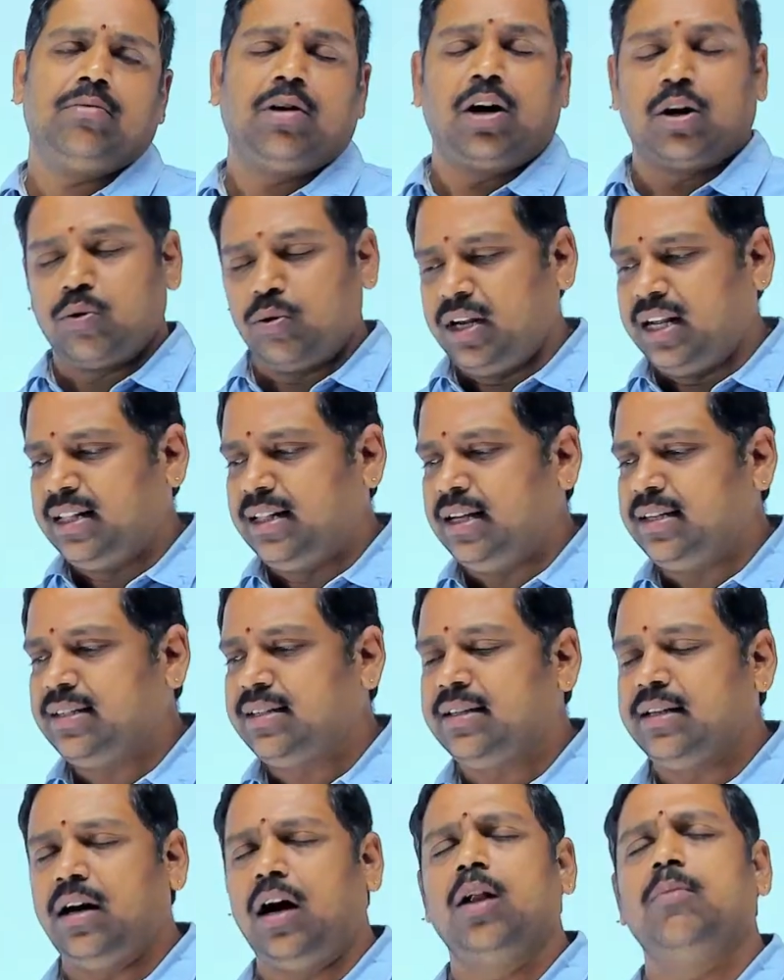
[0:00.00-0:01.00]
not only in
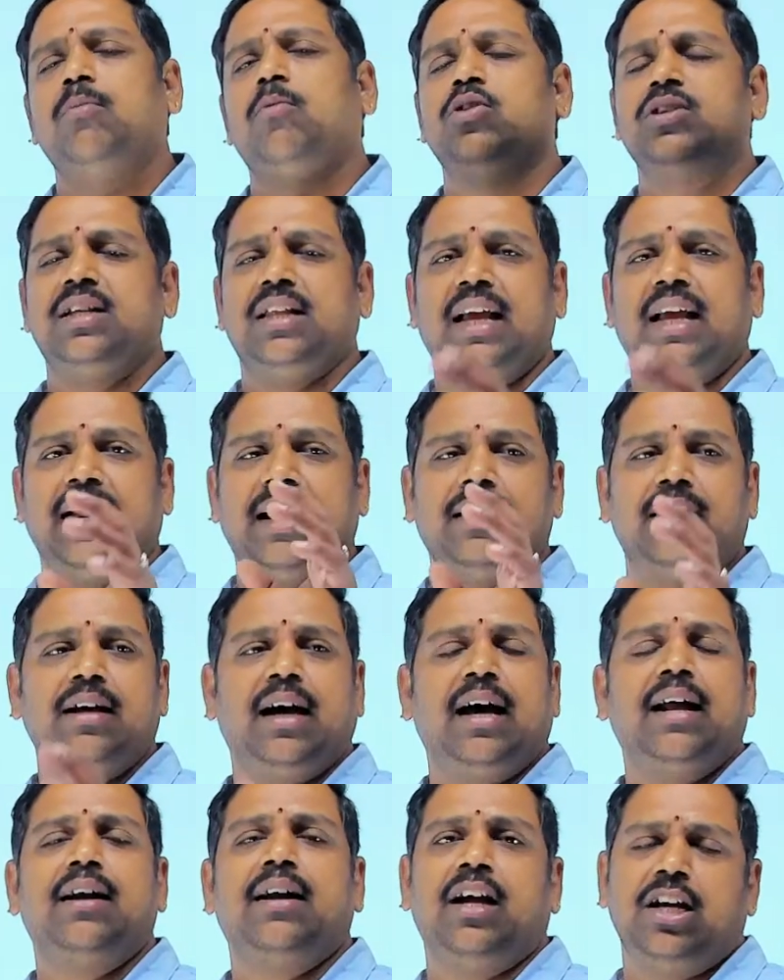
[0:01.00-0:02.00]
this, almost in the
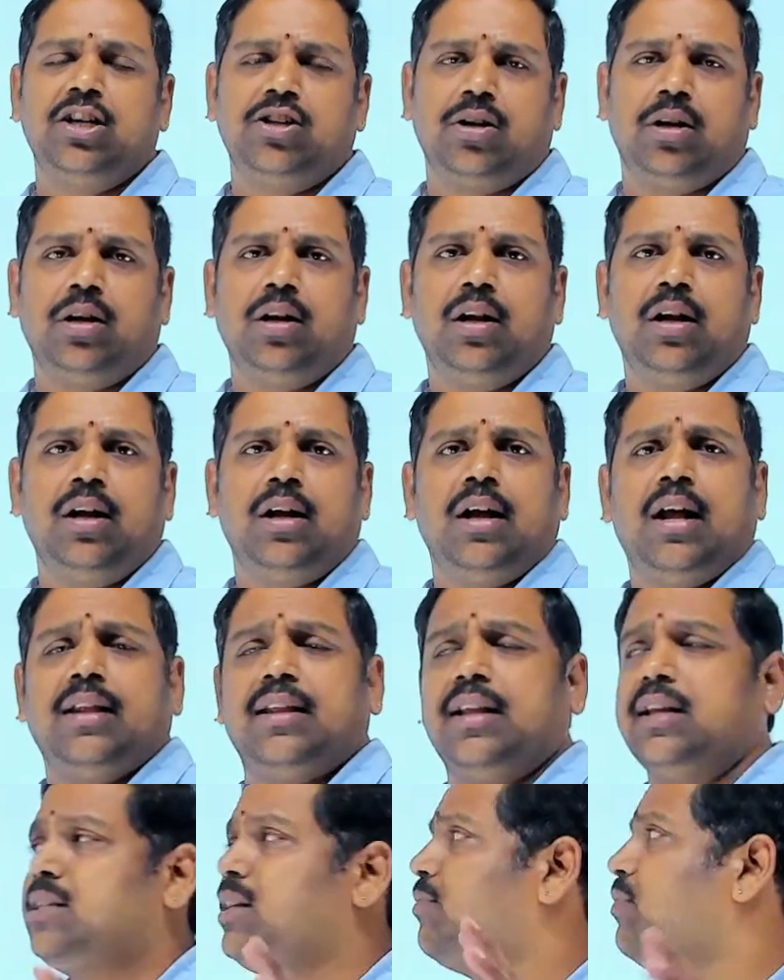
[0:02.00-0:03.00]
entire nation,
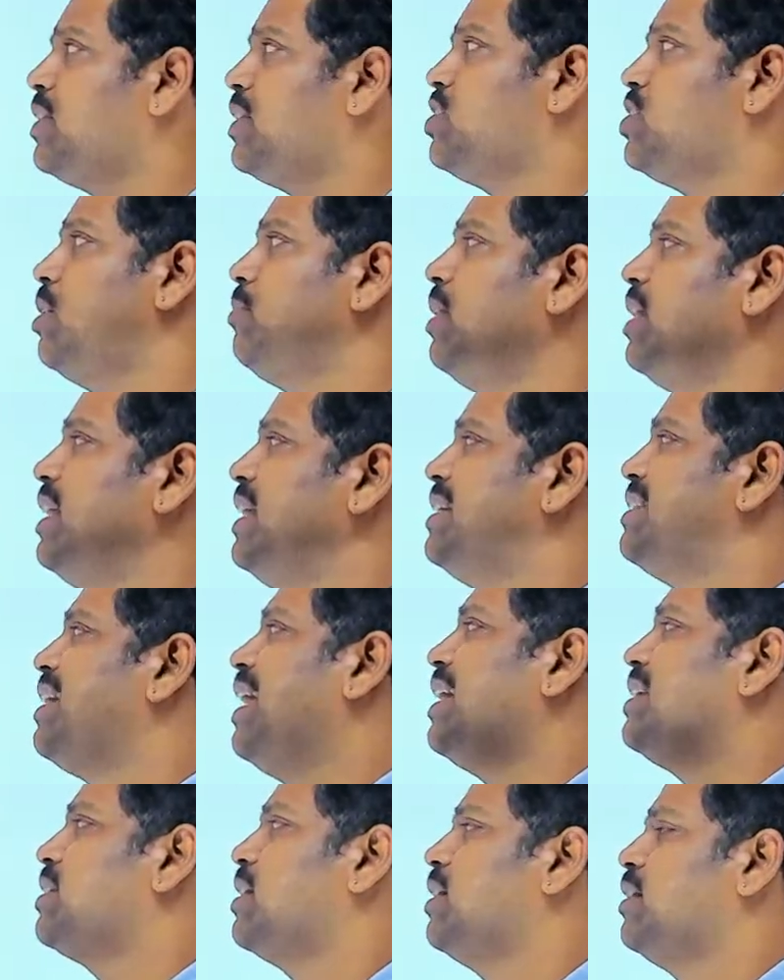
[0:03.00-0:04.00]
this is the first time that he is
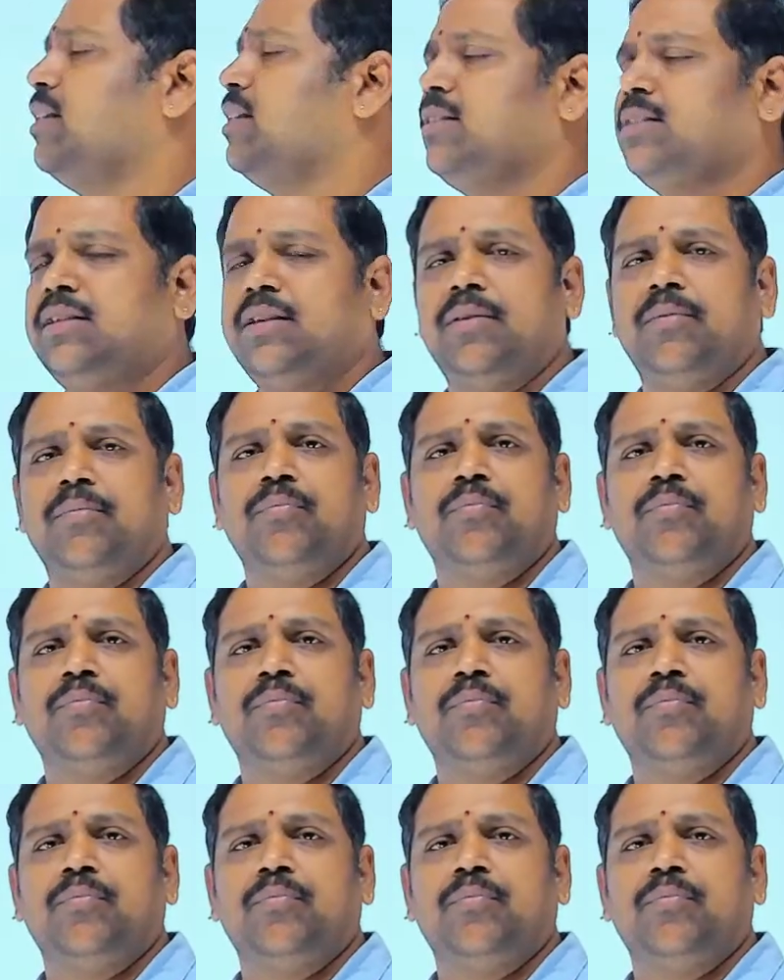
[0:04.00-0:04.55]
asking this.